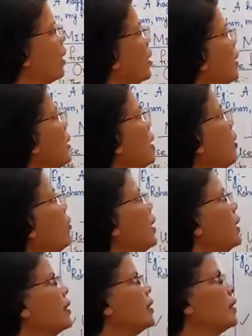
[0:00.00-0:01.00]
Now
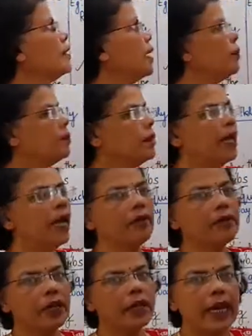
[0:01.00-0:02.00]
next example,
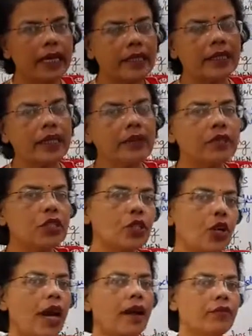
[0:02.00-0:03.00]
next thing which you
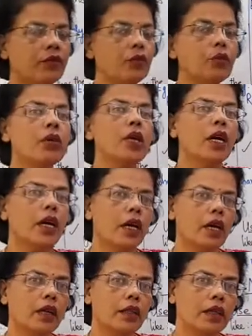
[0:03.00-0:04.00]
have to
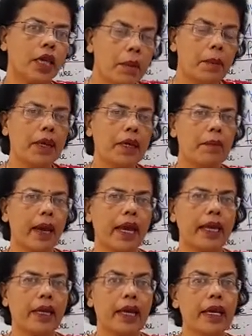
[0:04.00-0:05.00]
keep in mind
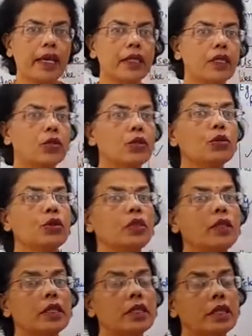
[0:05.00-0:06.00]
is to
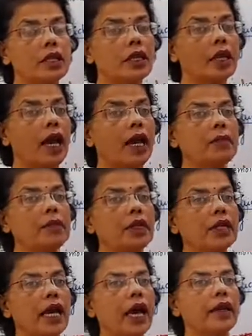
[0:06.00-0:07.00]
describe the
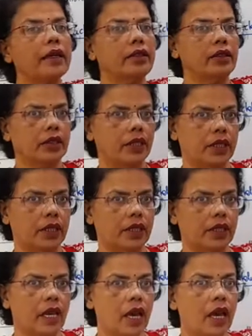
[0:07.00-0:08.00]
characters.
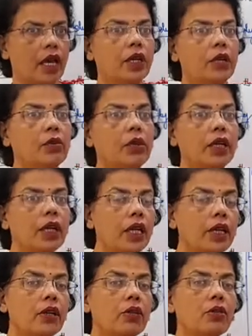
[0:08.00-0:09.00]
You need
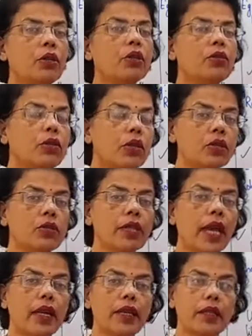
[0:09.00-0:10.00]
to introduce
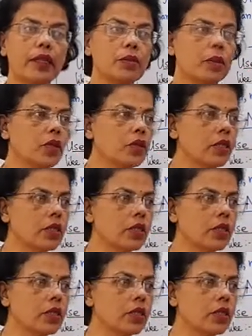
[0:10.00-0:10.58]
characters, because